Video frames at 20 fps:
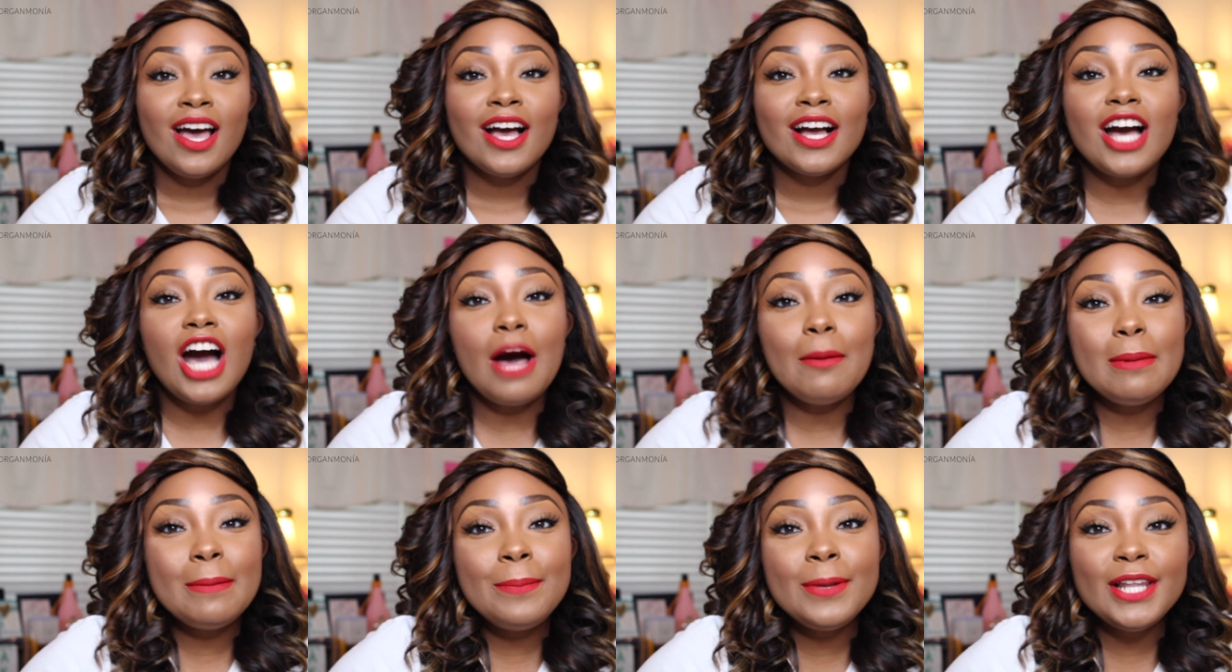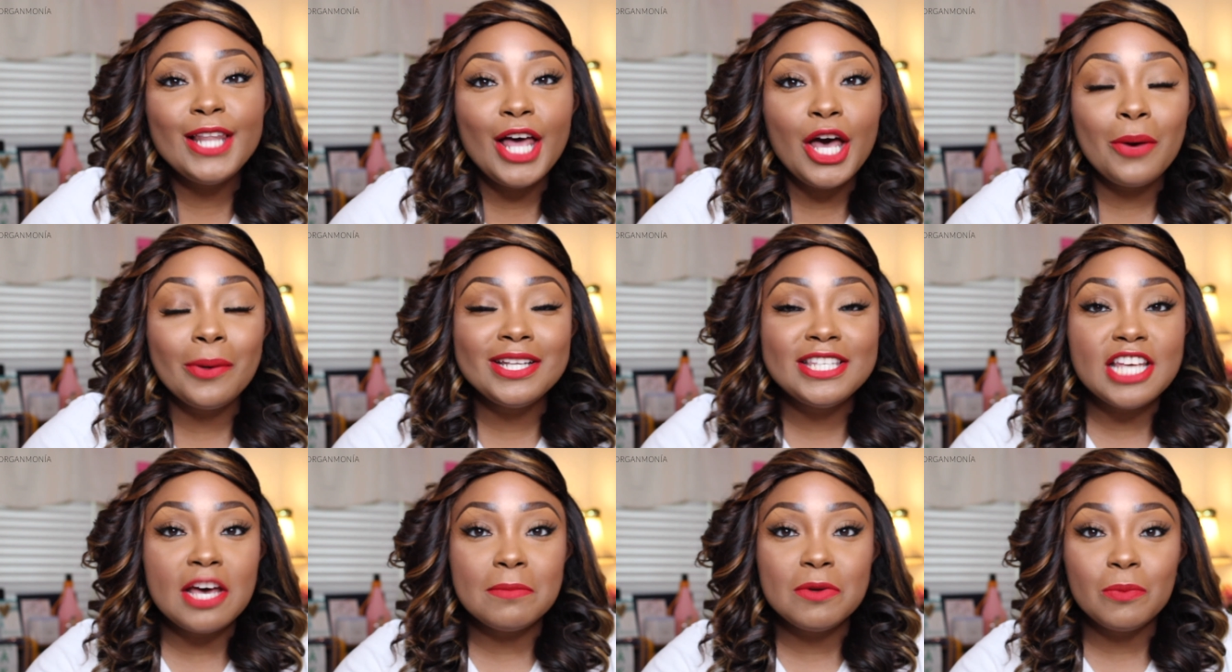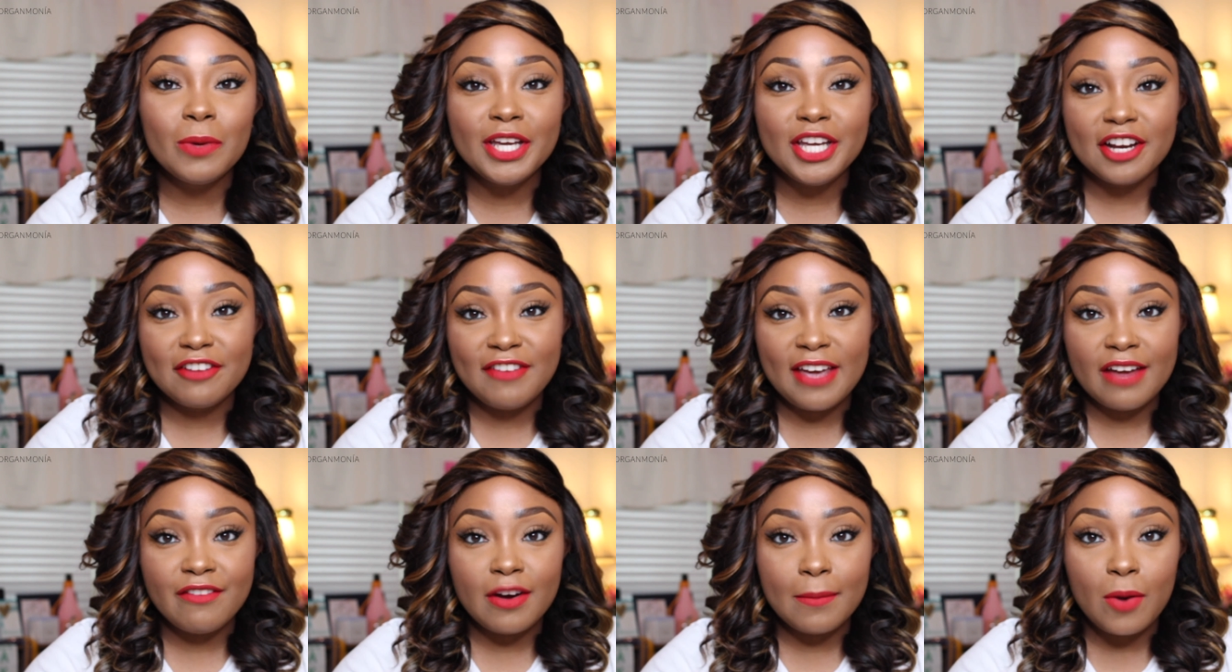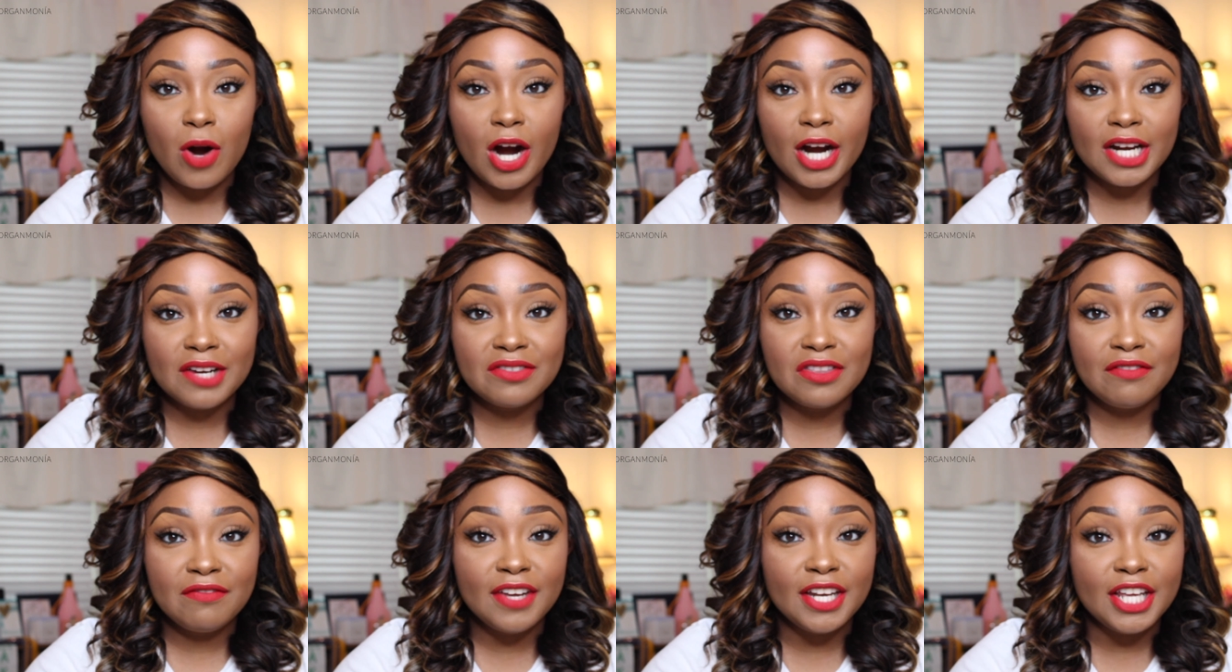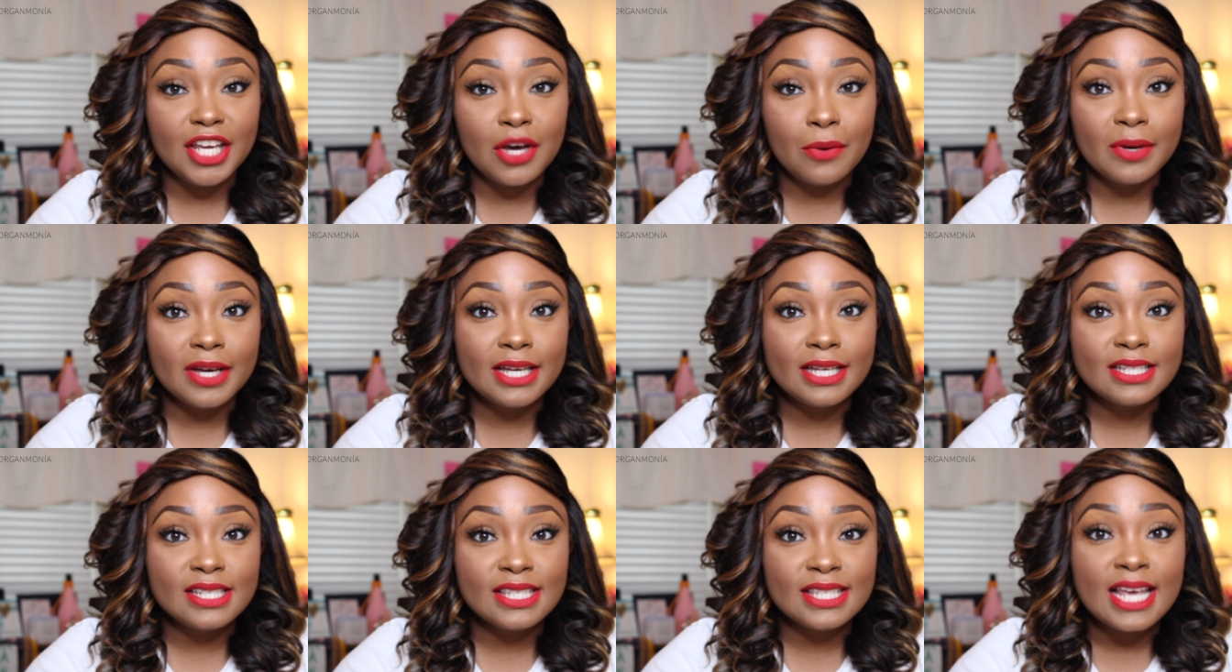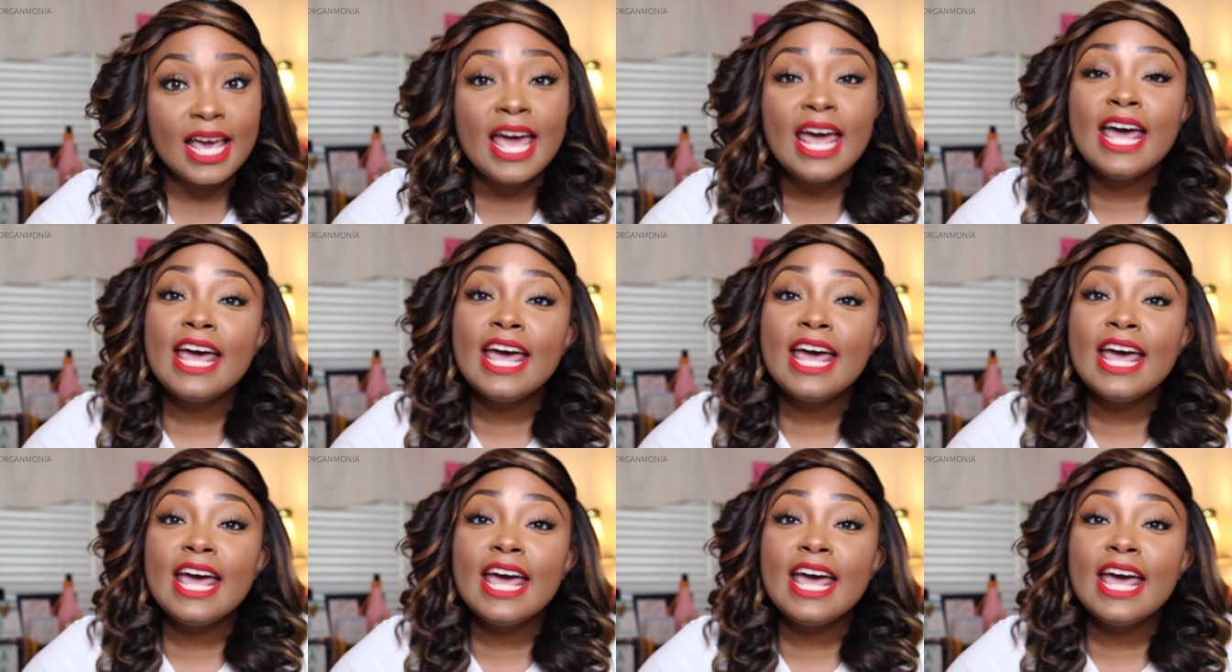Comment below and tell me what your favorite part of the video is.